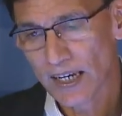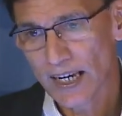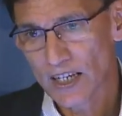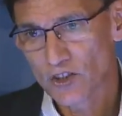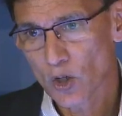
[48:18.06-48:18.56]

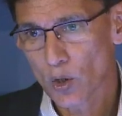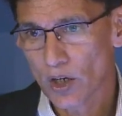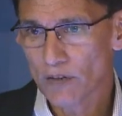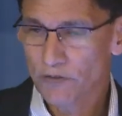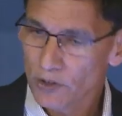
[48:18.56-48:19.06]
And so
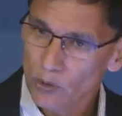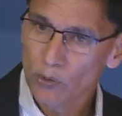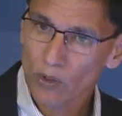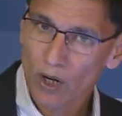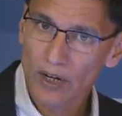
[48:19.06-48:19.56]
if
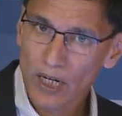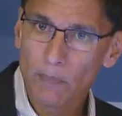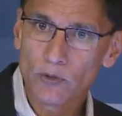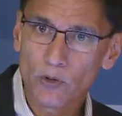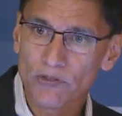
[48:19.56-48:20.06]
you are
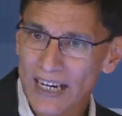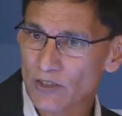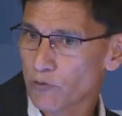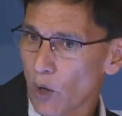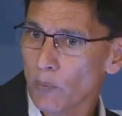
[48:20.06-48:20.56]
able to
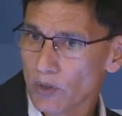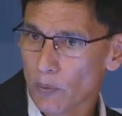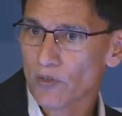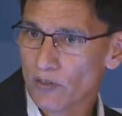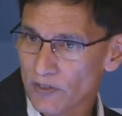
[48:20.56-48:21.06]
transform some
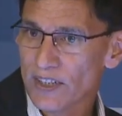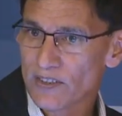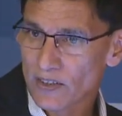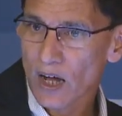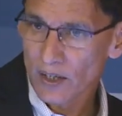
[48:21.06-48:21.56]
of the
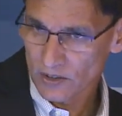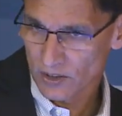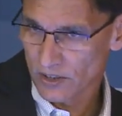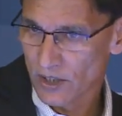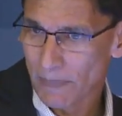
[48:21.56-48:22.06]
feedstocks
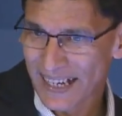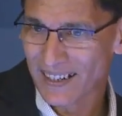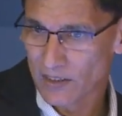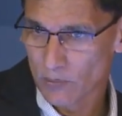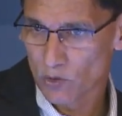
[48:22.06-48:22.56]
or the
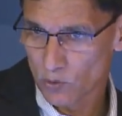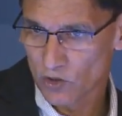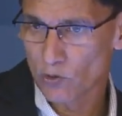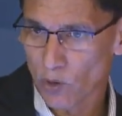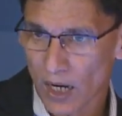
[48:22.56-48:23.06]
mechanisms which
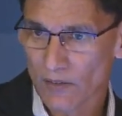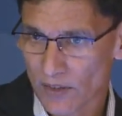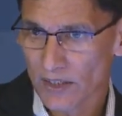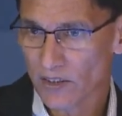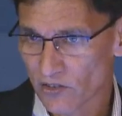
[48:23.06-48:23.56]
drive the
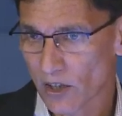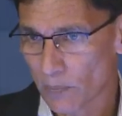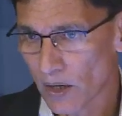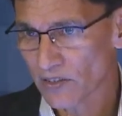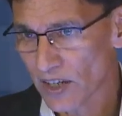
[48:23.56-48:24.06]
industrial
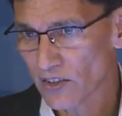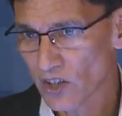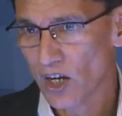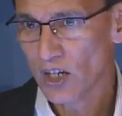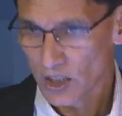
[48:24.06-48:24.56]
process,
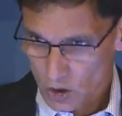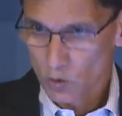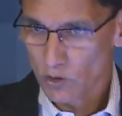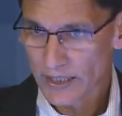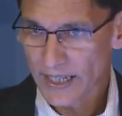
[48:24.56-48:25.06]

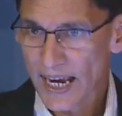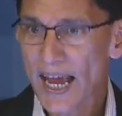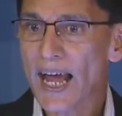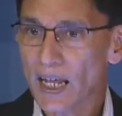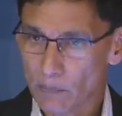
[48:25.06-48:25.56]
you
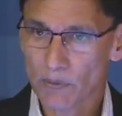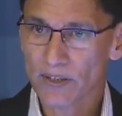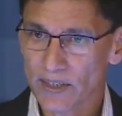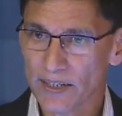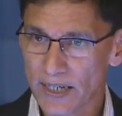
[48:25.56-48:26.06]
can bring
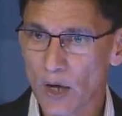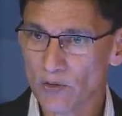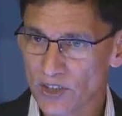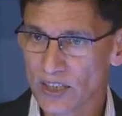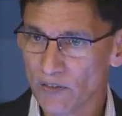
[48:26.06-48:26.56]
that down
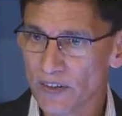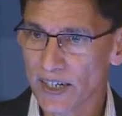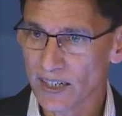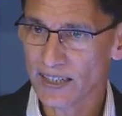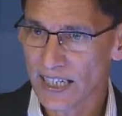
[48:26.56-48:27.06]

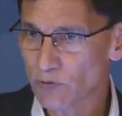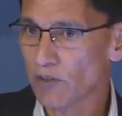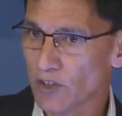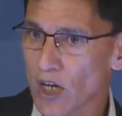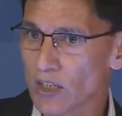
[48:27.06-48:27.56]
significantly. And that's what
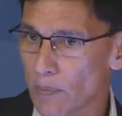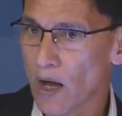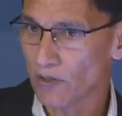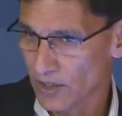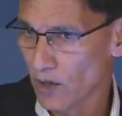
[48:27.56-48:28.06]
we talked
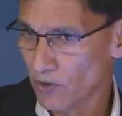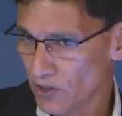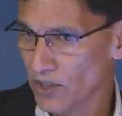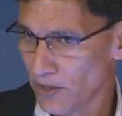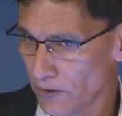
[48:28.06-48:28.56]
about you know, mm -hmm.
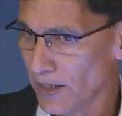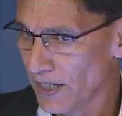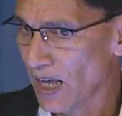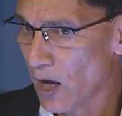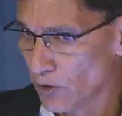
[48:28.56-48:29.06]
here, right?
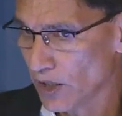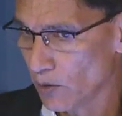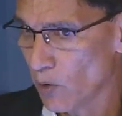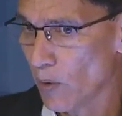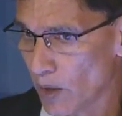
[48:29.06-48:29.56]
And how you can
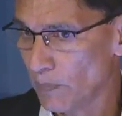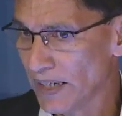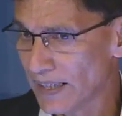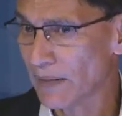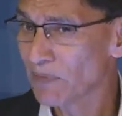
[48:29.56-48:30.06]
go about
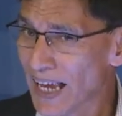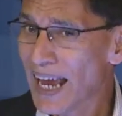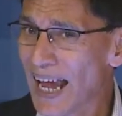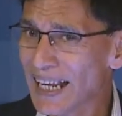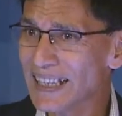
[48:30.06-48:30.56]
bringing that.
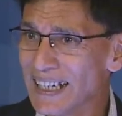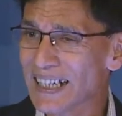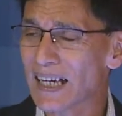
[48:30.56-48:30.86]
And I think